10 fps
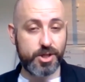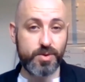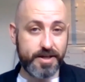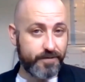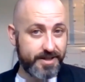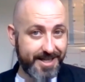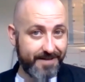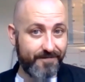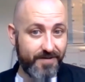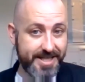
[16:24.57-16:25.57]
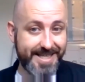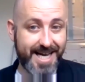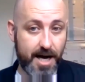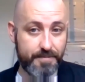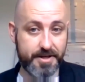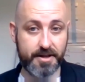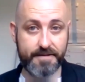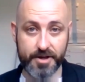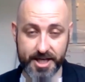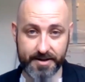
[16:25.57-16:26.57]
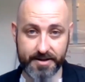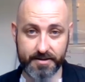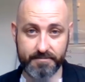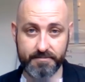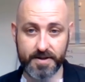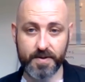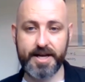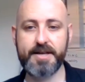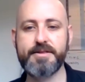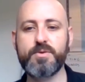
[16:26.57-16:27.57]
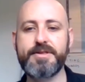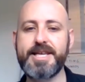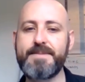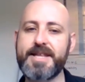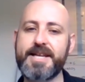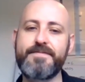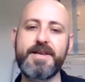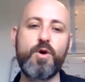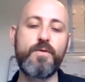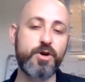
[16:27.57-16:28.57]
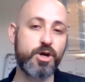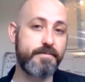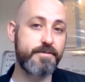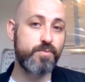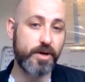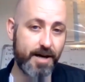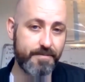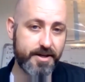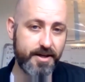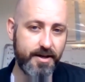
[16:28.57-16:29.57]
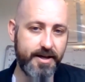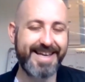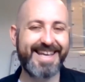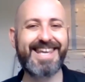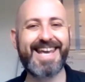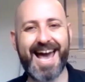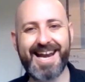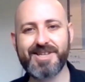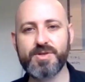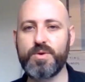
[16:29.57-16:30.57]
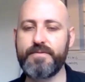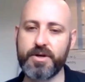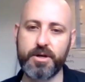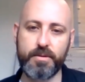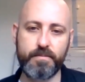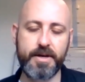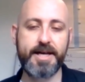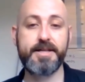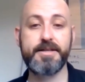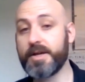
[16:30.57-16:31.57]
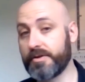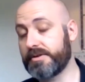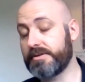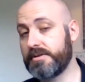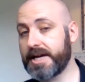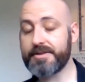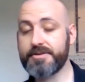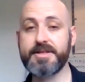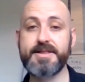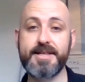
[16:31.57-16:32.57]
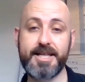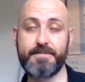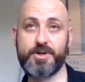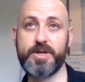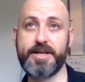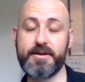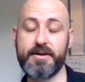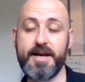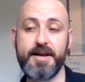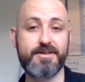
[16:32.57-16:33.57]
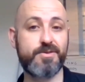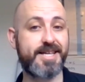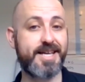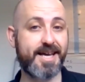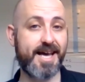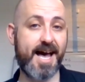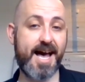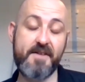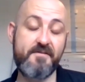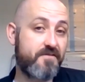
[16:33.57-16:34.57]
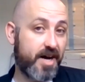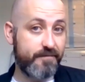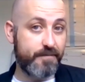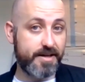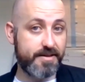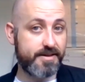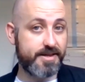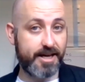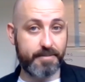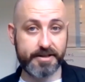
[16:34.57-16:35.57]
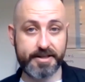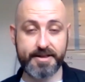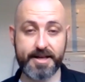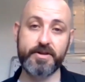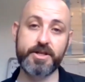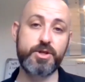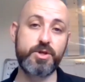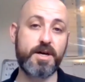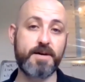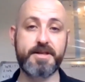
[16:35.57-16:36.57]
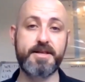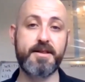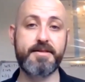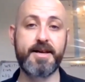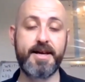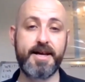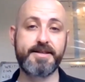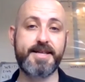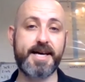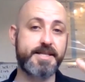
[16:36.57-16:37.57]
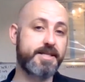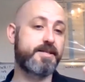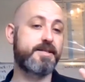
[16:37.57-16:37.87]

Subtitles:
two different conflicting obstacles for Jonathan. Okay, so it seems that if he overcomes one obstacle, he cannot overcome the other. Okay, so this is a little bit trickier. So take 5 minutes and think about this, having two obstacles that